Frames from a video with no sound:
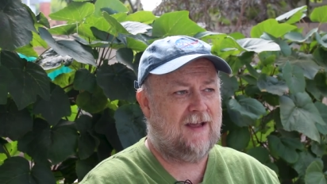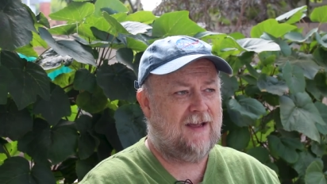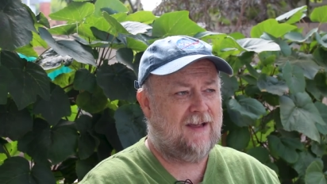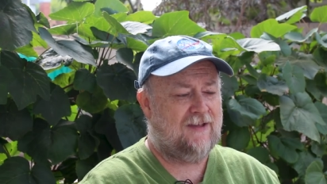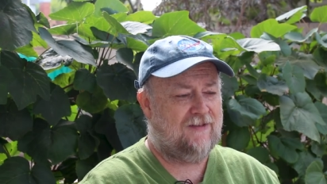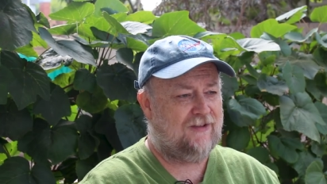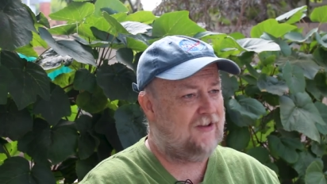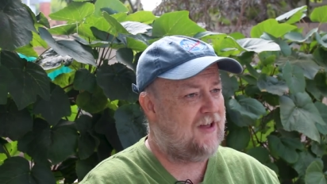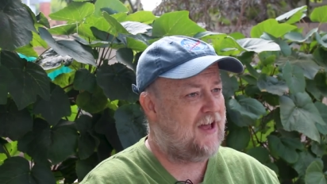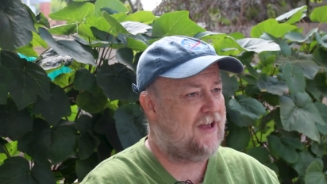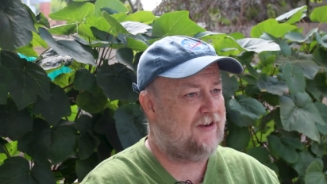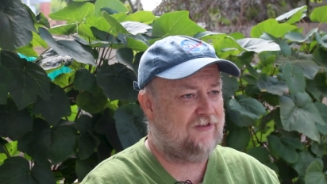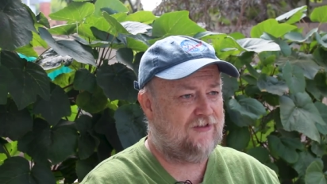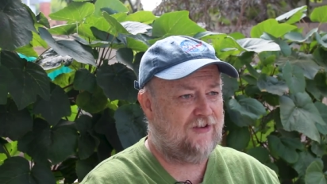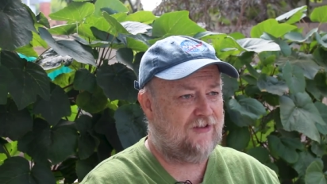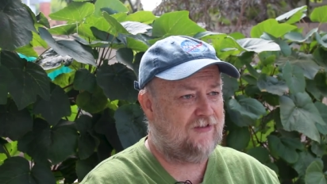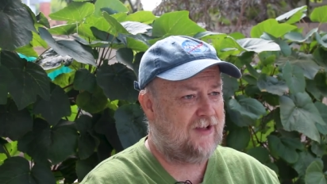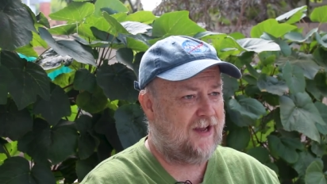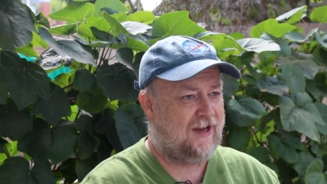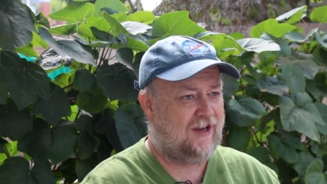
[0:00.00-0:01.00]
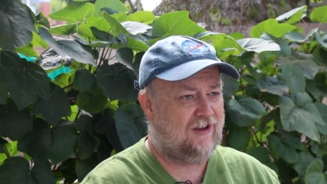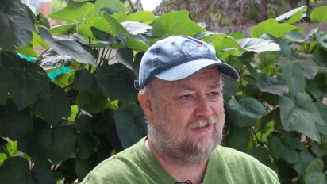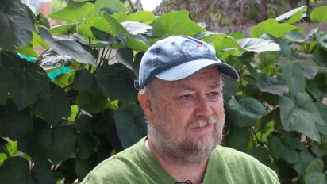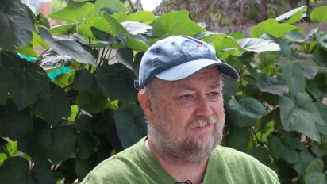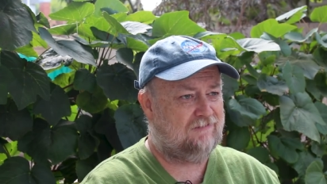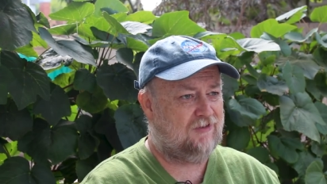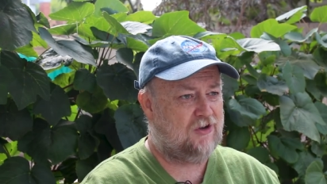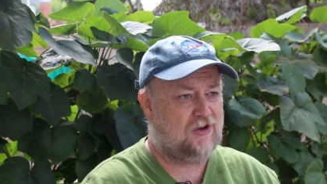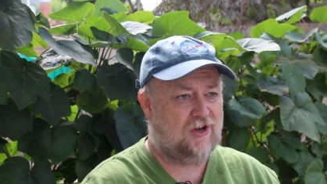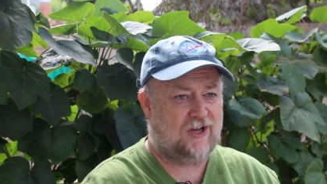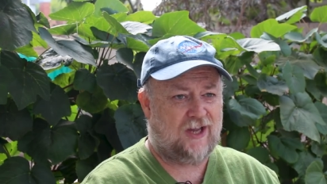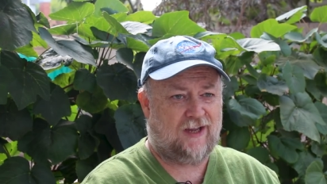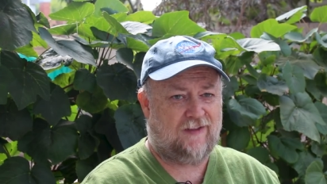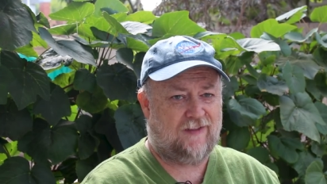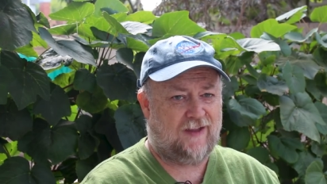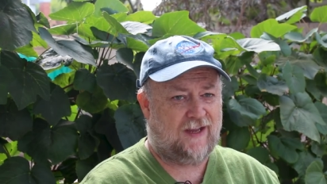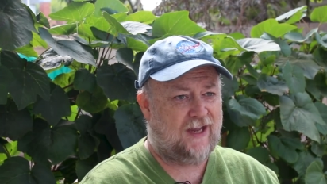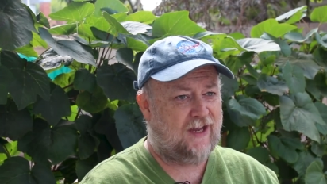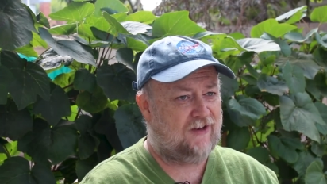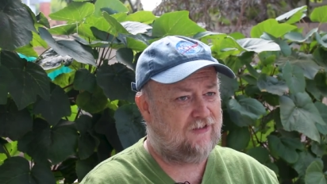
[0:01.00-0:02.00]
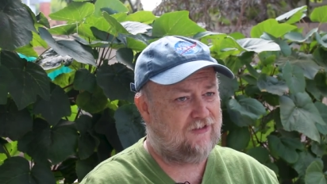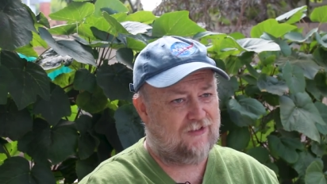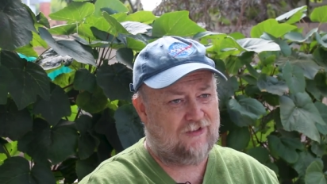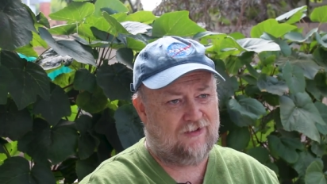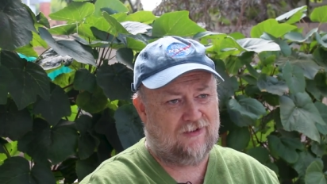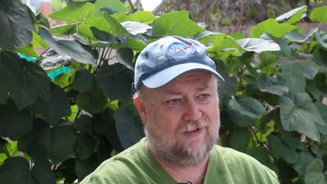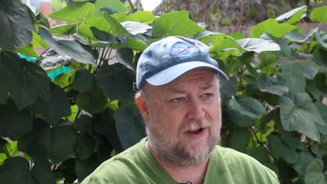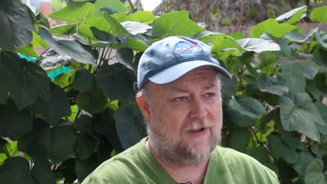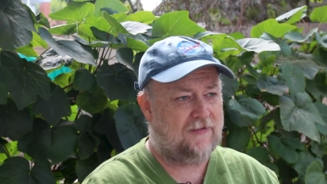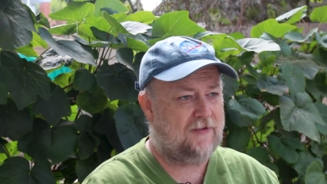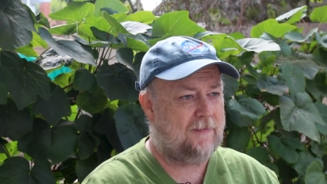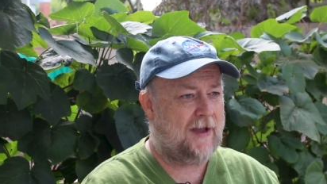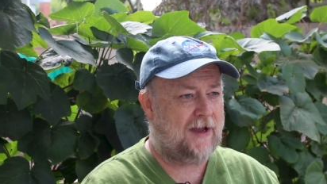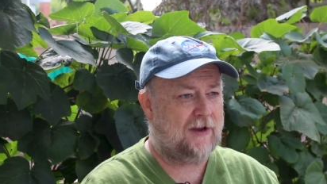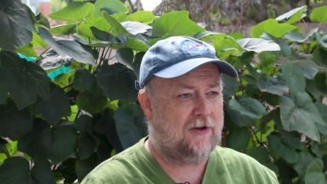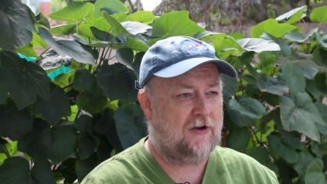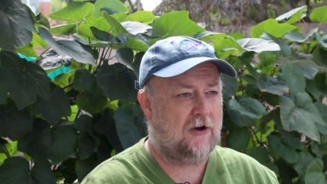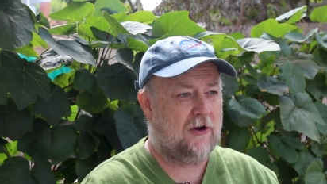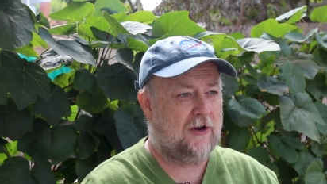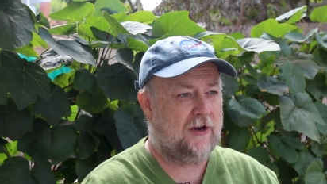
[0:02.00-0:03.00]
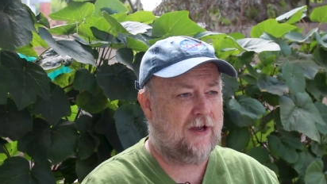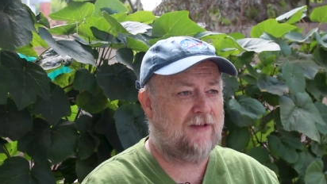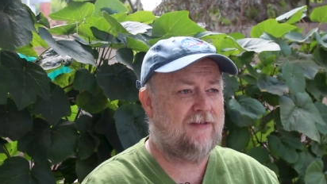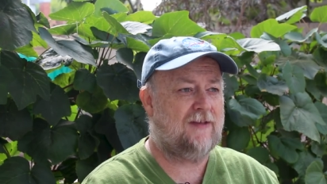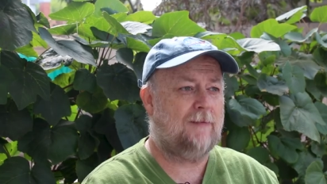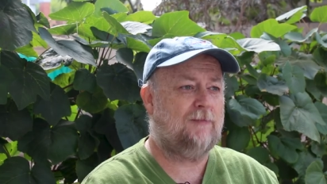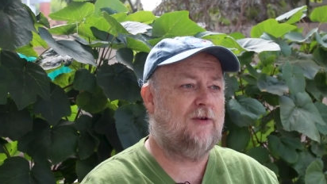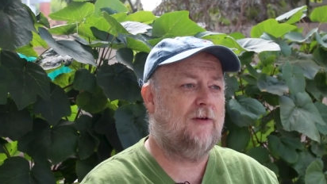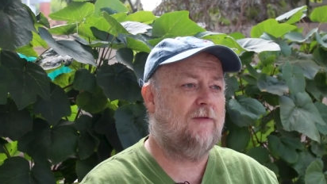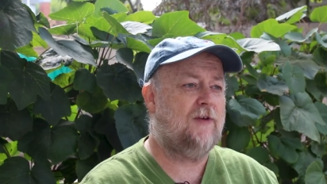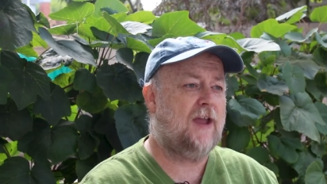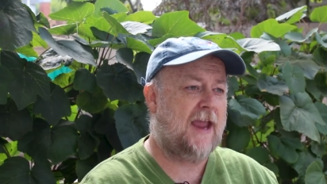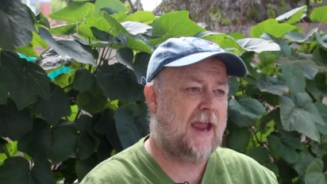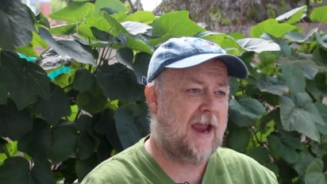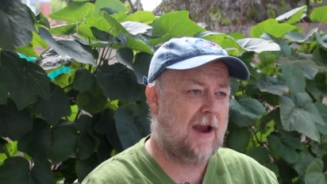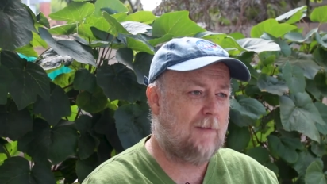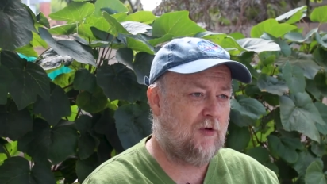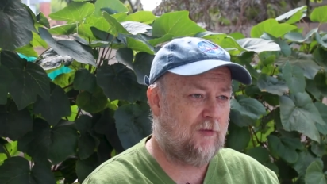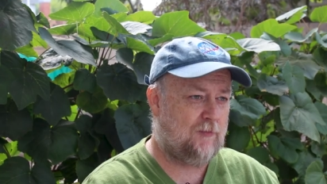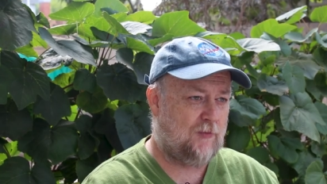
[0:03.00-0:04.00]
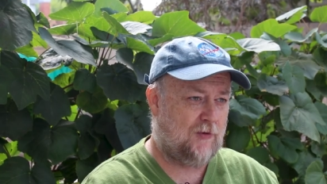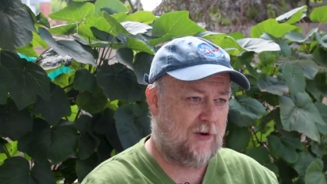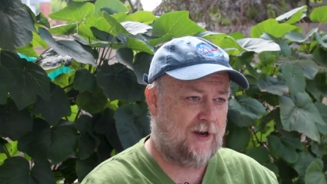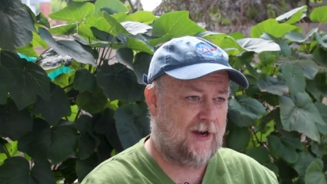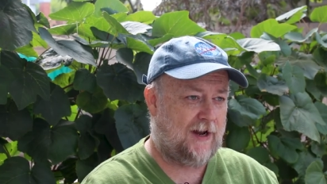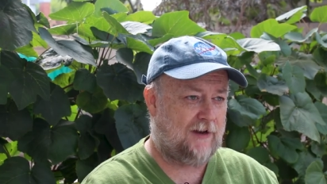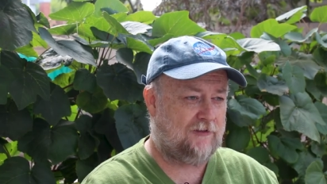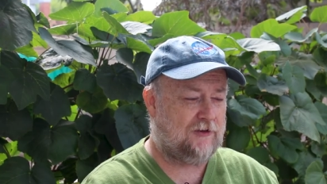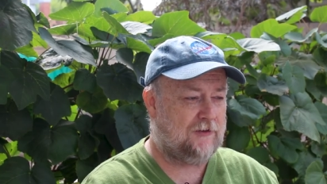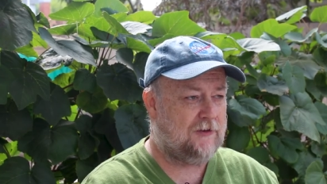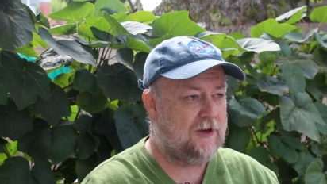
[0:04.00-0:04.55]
is a lot just like cooking in the kitchen or out in the backyard, except you have cameras pointed at